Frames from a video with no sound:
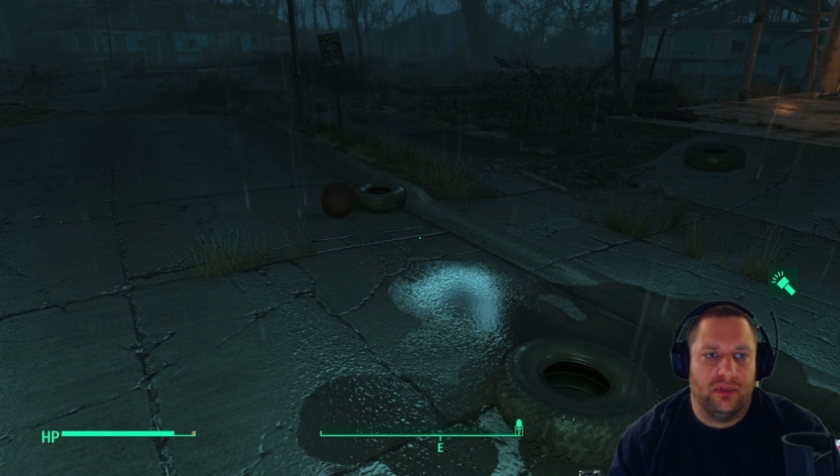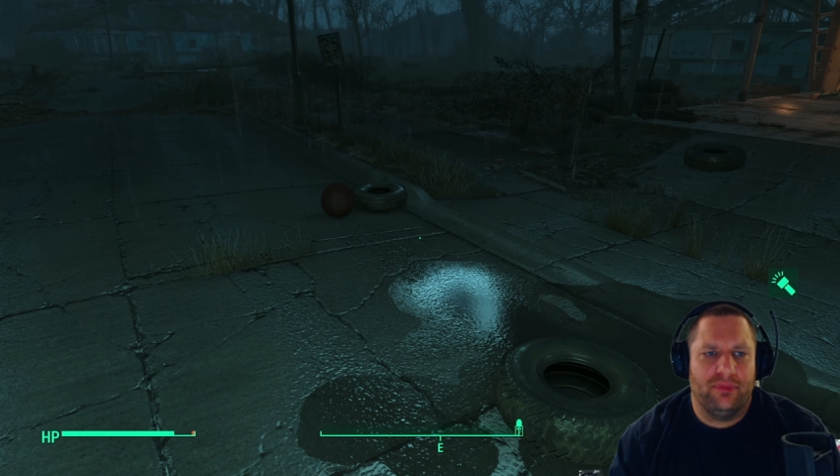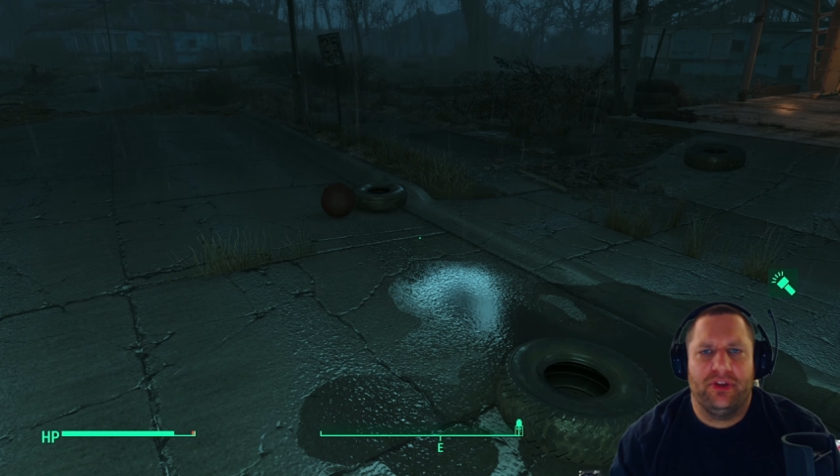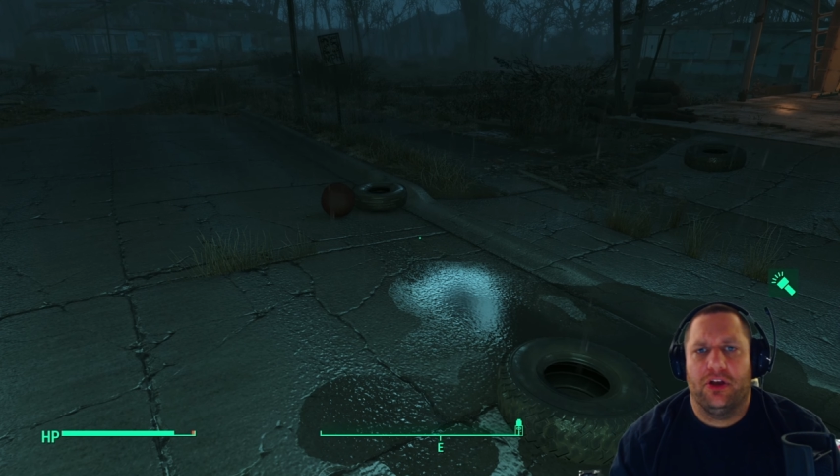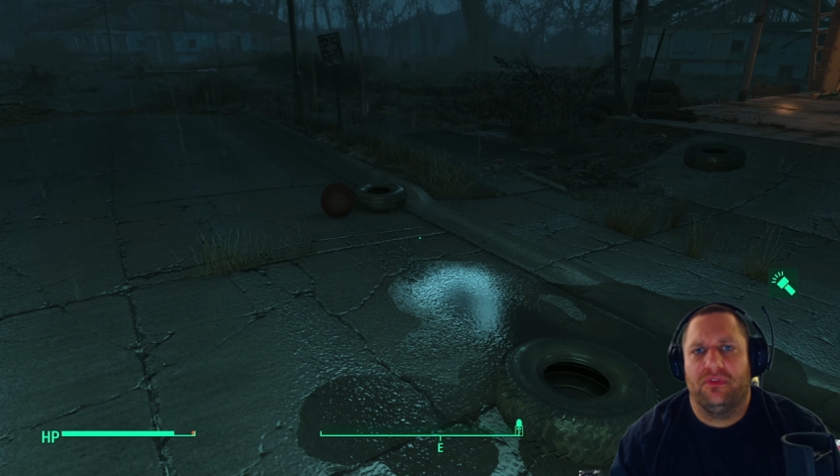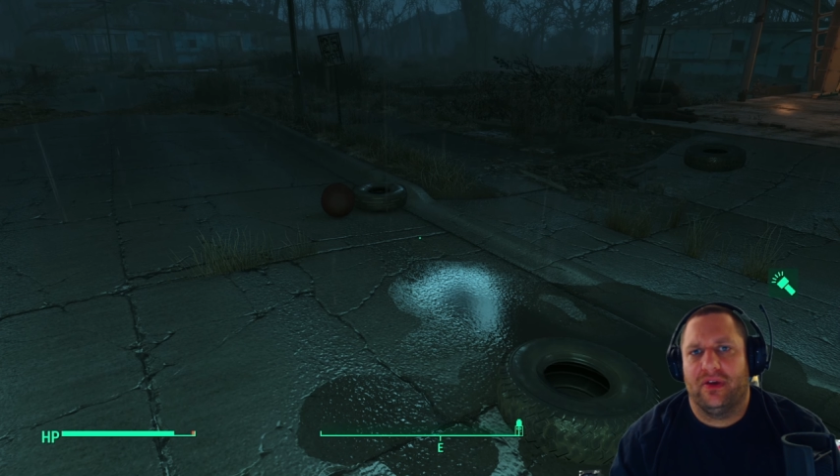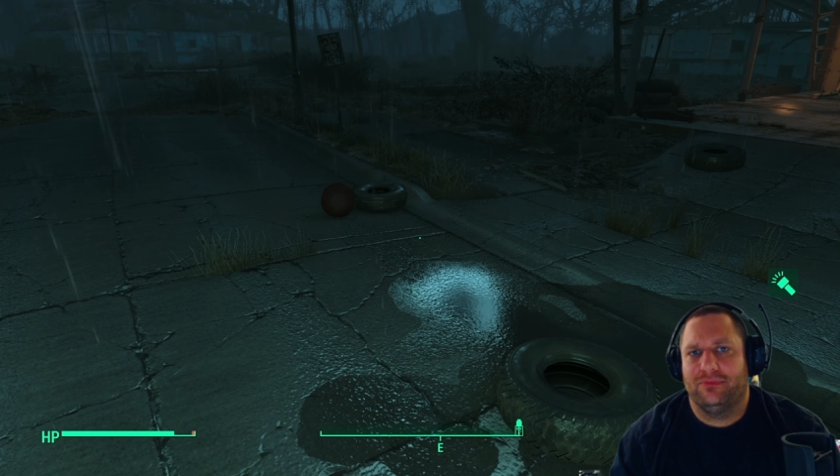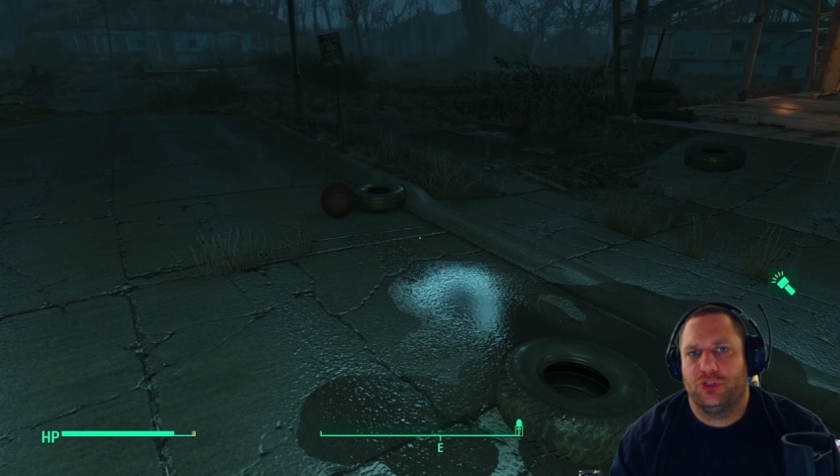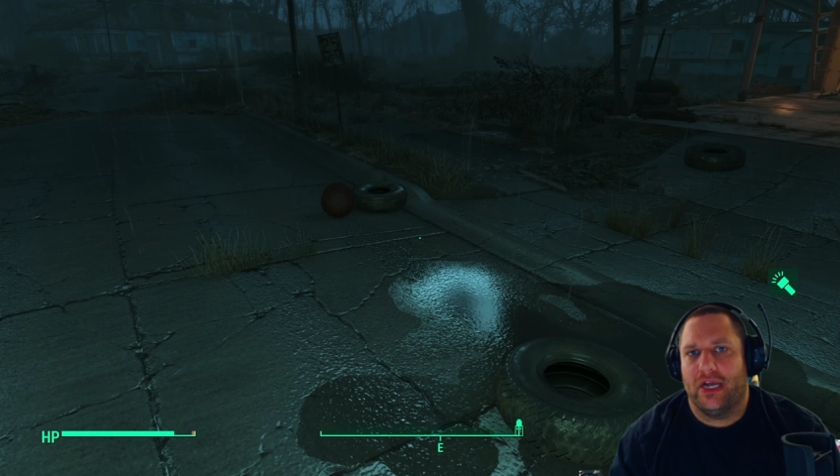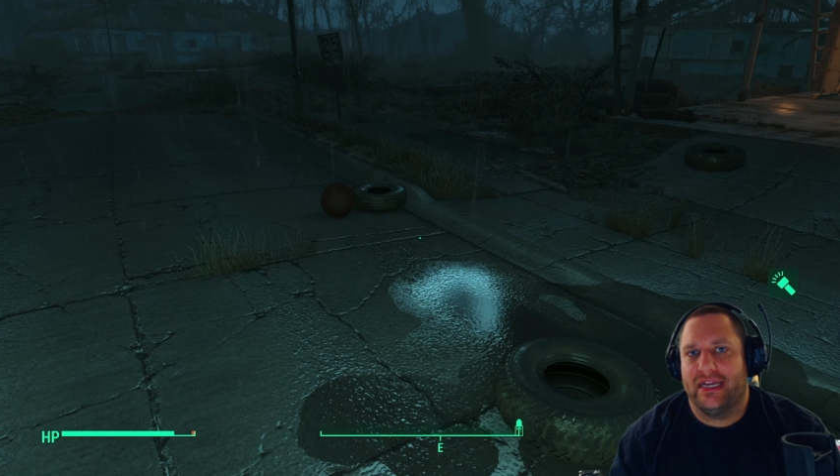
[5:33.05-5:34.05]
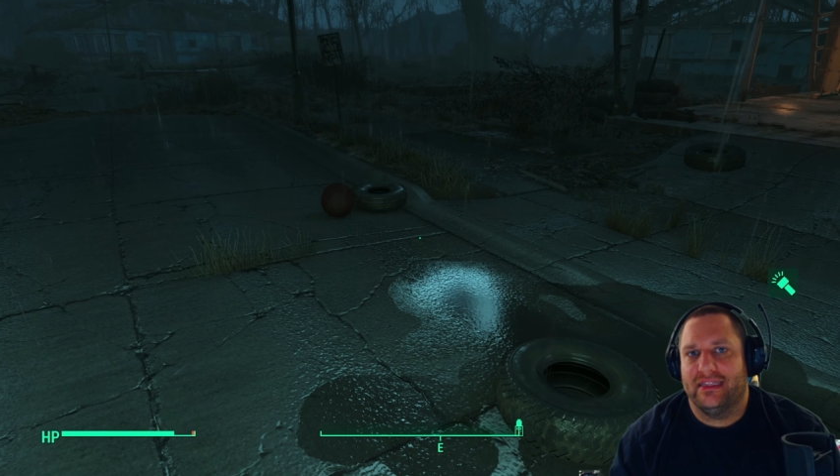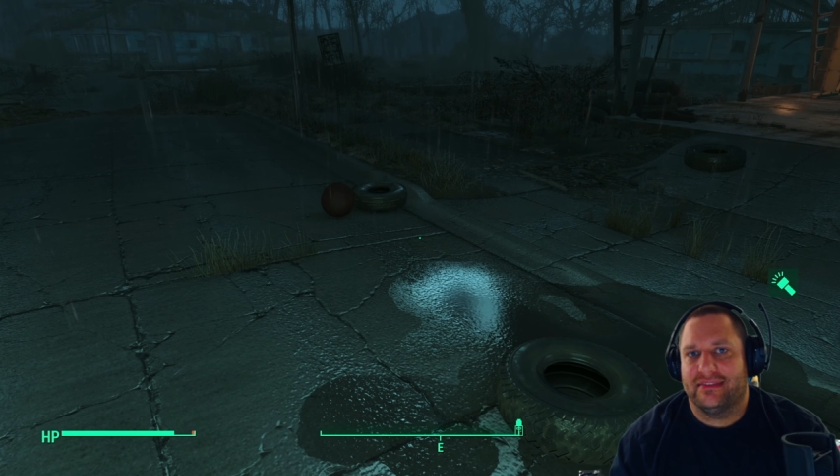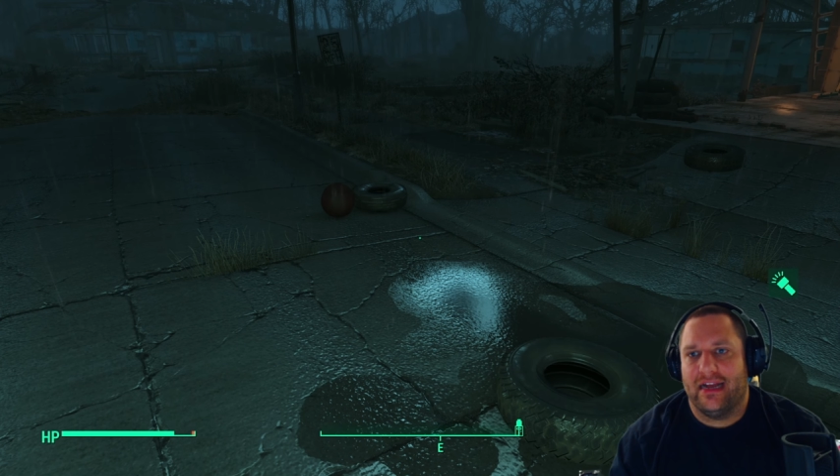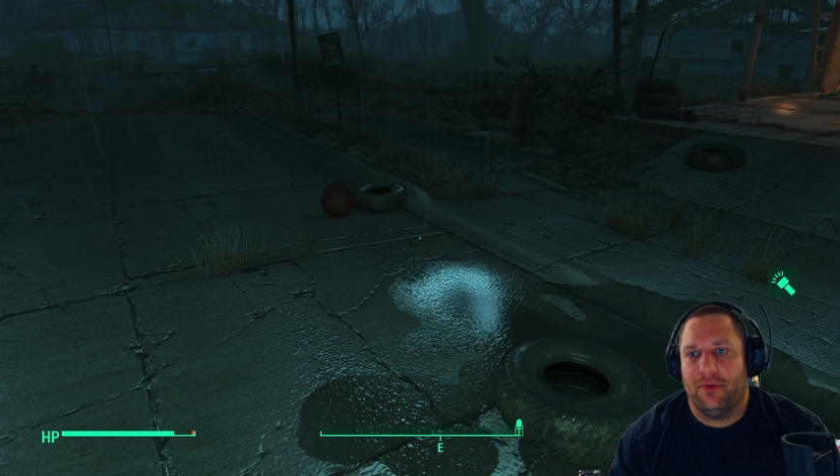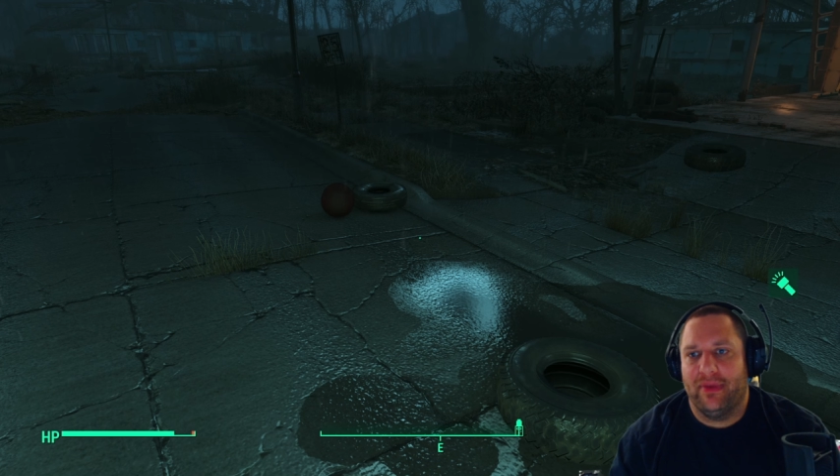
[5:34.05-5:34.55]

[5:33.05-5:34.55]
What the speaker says: Let me know if I'm dragging this out,